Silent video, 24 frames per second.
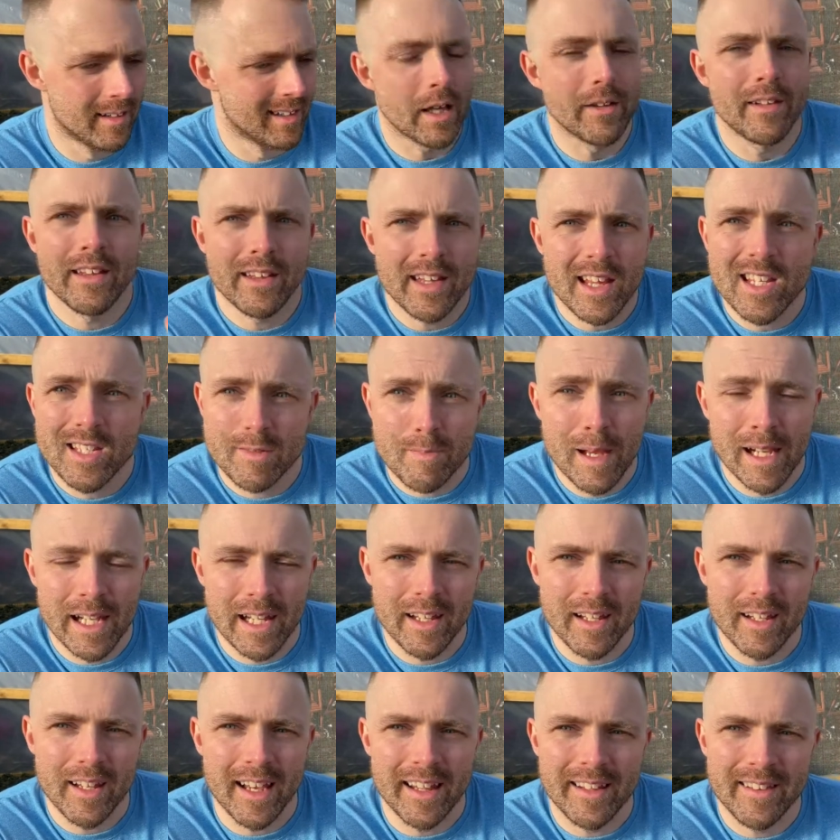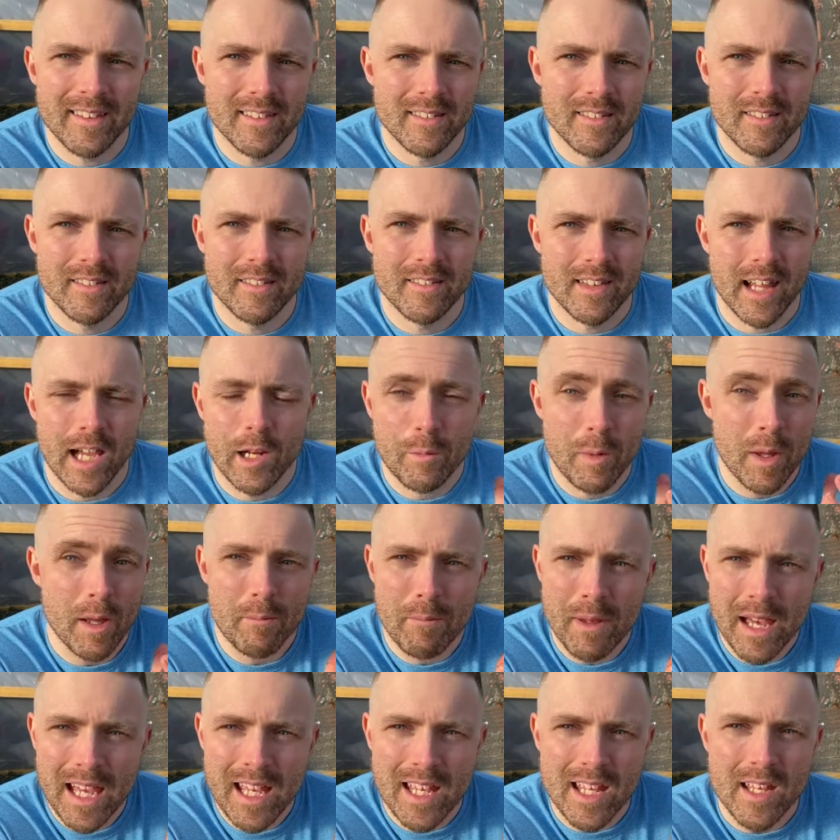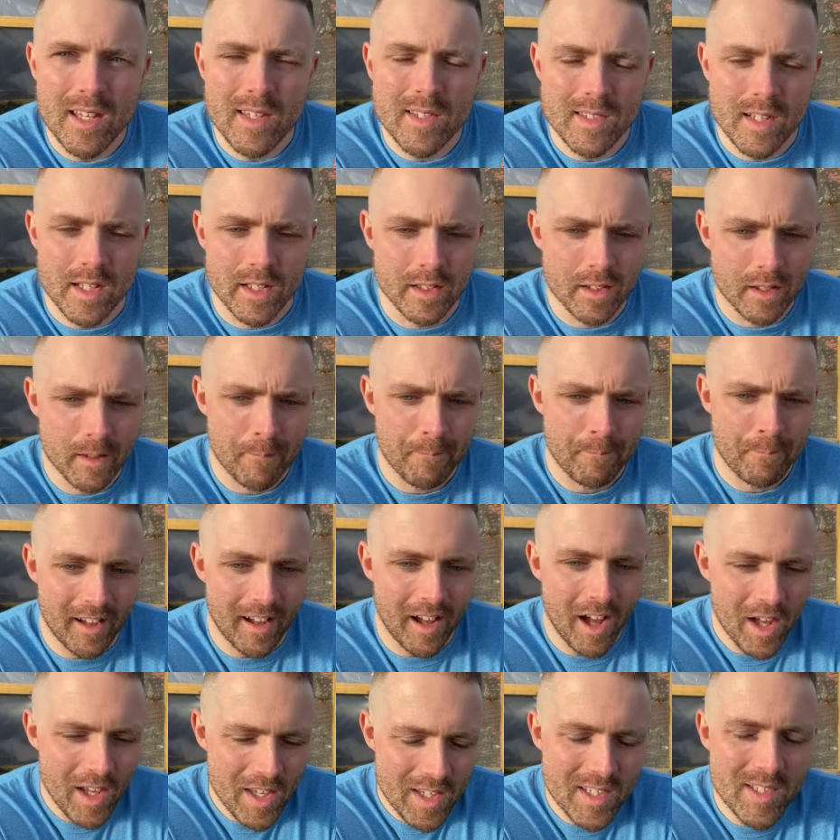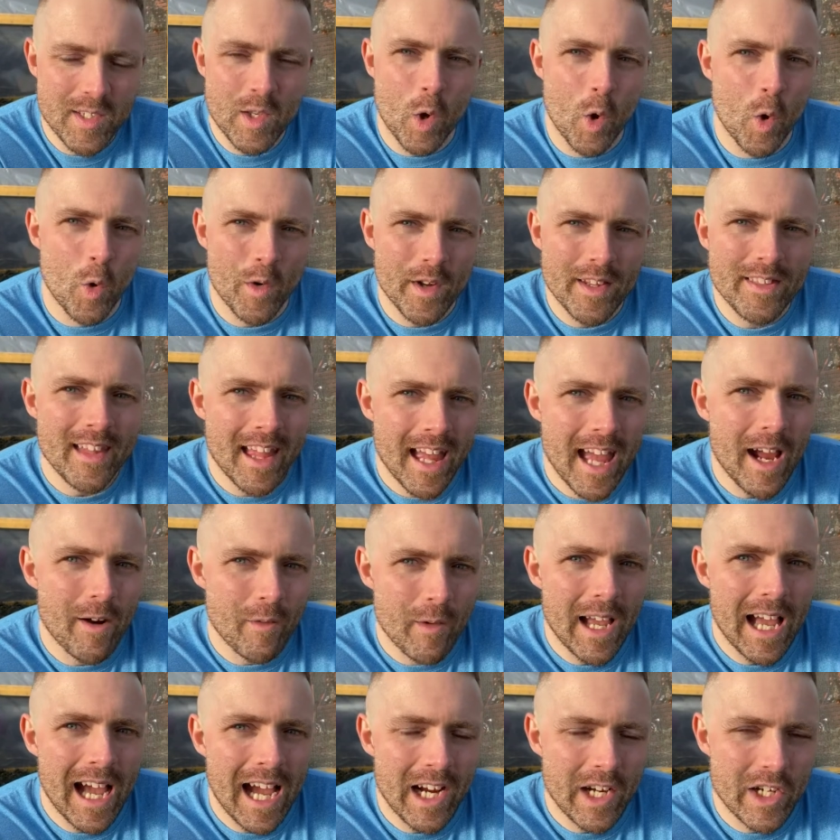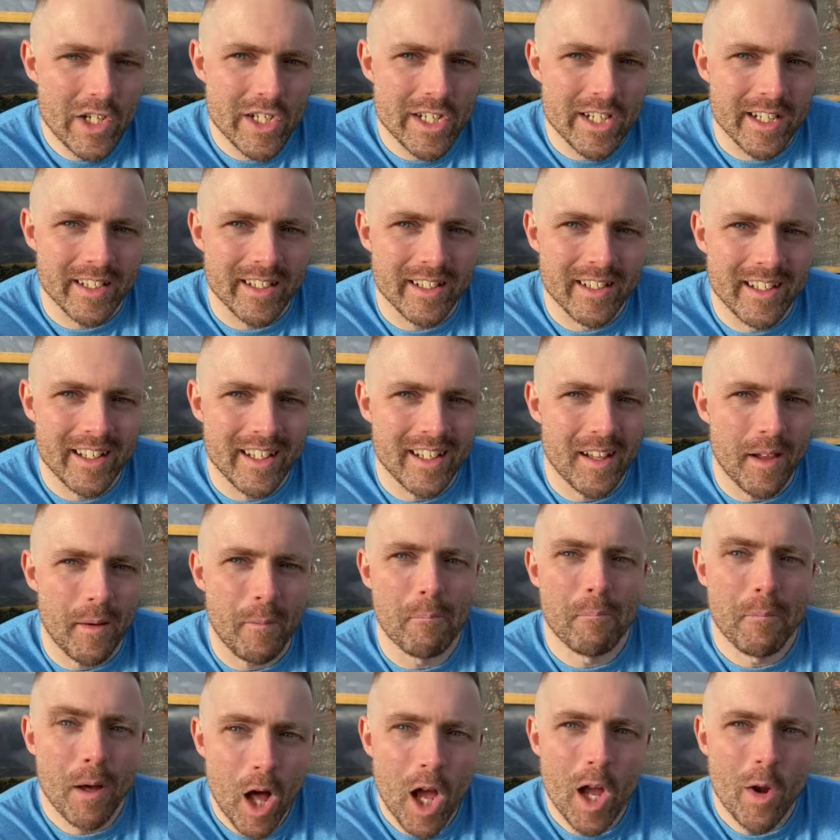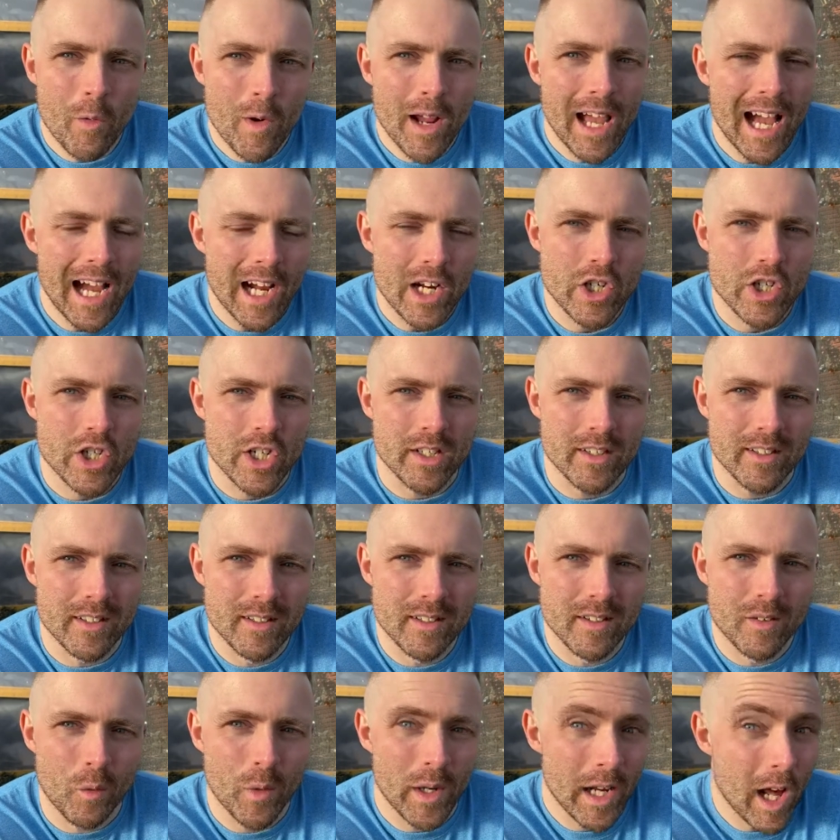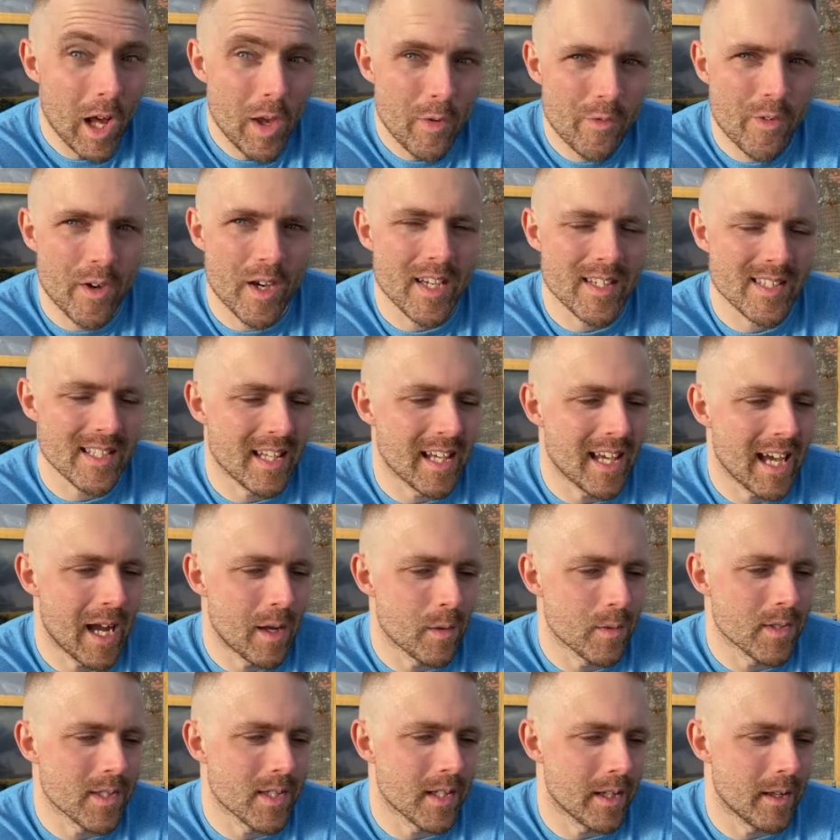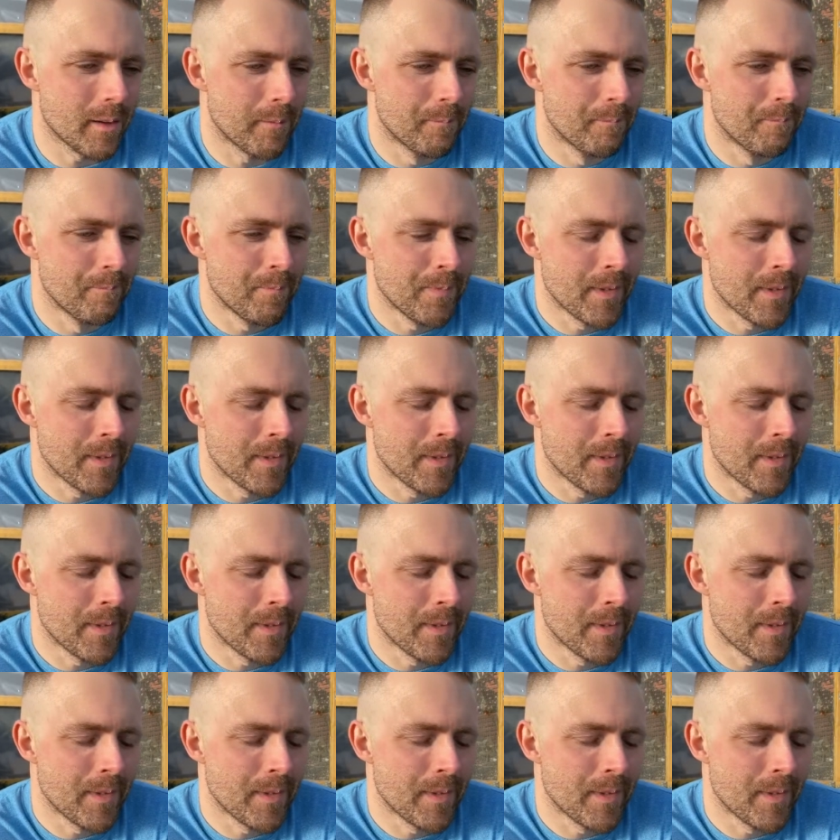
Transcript: And then they'd smell it and they'd be amazed. And I saw in their reaction my reaction when I first encountered it.